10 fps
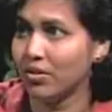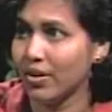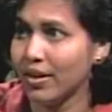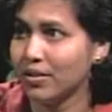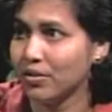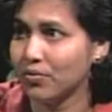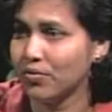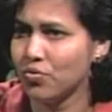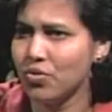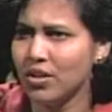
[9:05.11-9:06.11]
grind
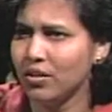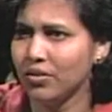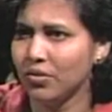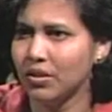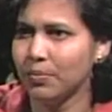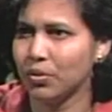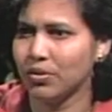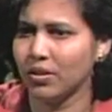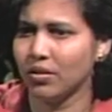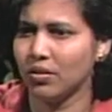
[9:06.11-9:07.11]
of really, really
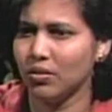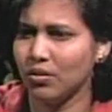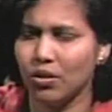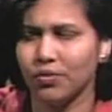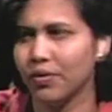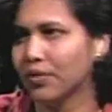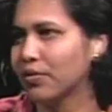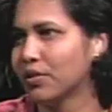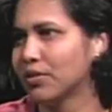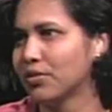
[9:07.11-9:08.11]
putting in a lot of
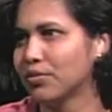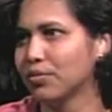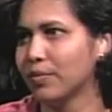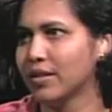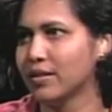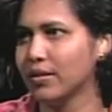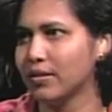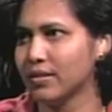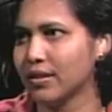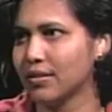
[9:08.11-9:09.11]
effort into my
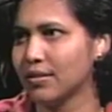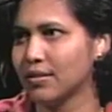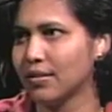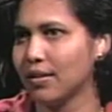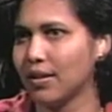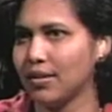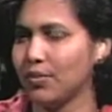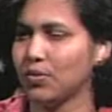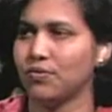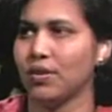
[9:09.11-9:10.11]
skill sets. And
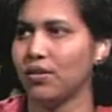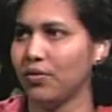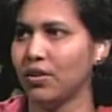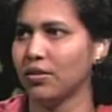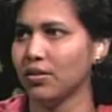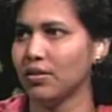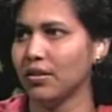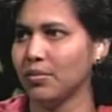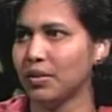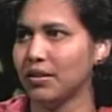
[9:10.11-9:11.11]
that was very, very
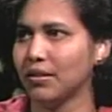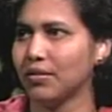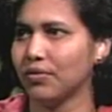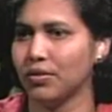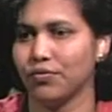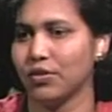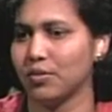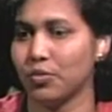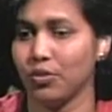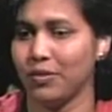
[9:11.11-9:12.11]
early in my life. And the
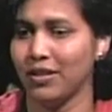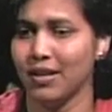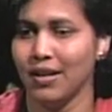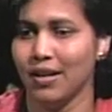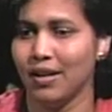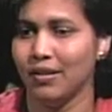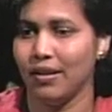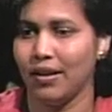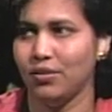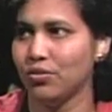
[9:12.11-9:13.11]
1st mm -hmm. probably
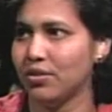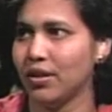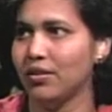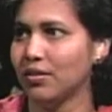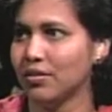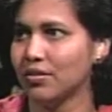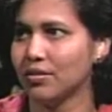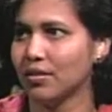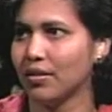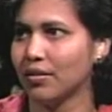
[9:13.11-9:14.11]
eight to 10
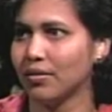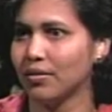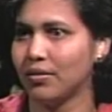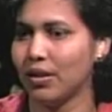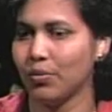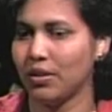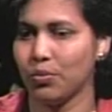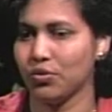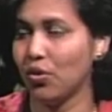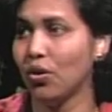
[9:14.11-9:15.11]
years, uh, that,
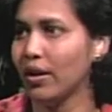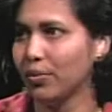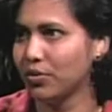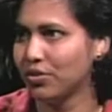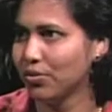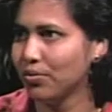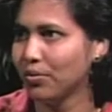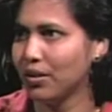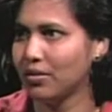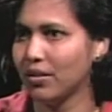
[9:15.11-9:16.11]
that was all I would
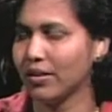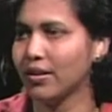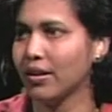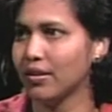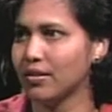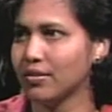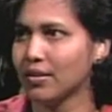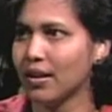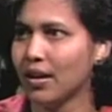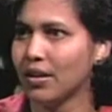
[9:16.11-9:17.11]
do and nothing
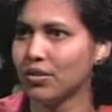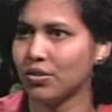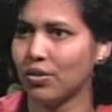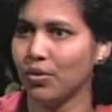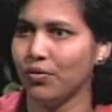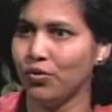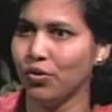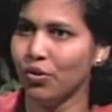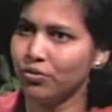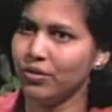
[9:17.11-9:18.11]
else. So if
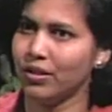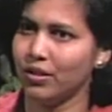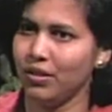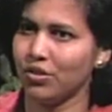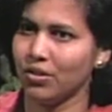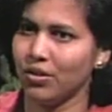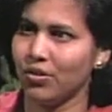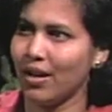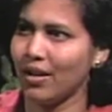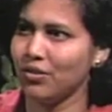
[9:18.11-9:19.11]
you go through that initial
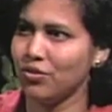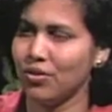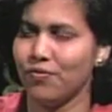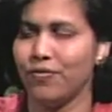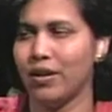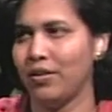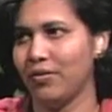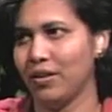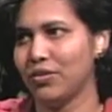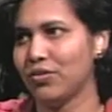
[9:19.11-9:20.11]
grind, you are
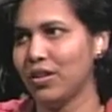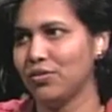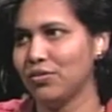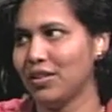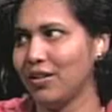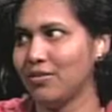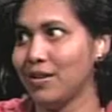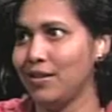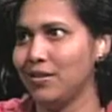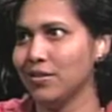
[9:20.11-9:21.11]
very well trained to take
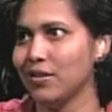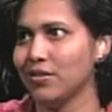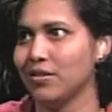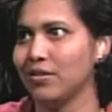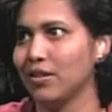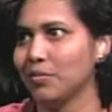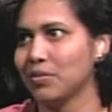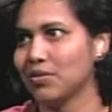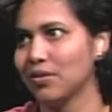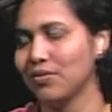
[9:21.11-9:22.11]
on any challenge that
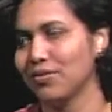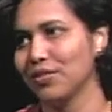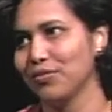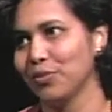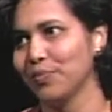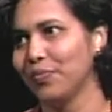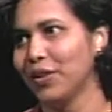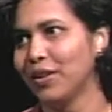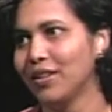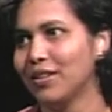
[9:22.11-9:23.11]
comes in front of you.
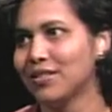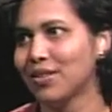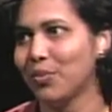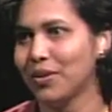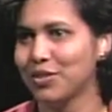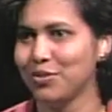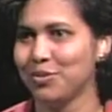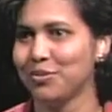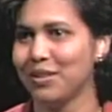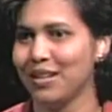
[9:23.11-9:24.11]
So once you
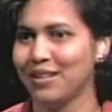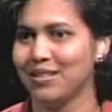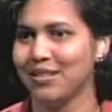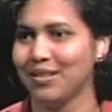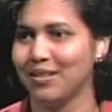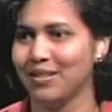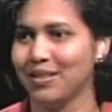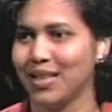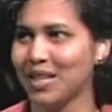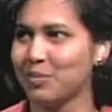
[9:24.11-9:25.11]
do that, uh,
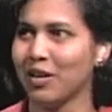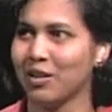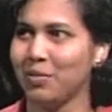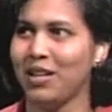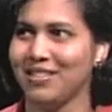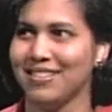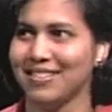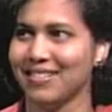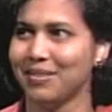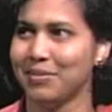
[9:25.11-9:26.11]
things become
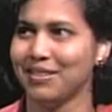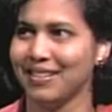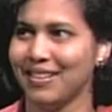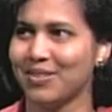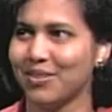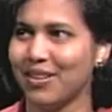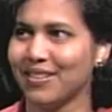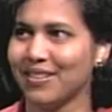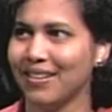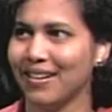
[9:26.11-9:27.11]
easier a bit later
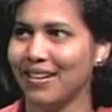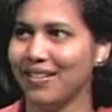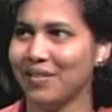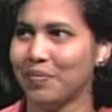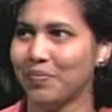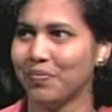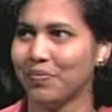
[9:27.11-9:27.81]
on. Um,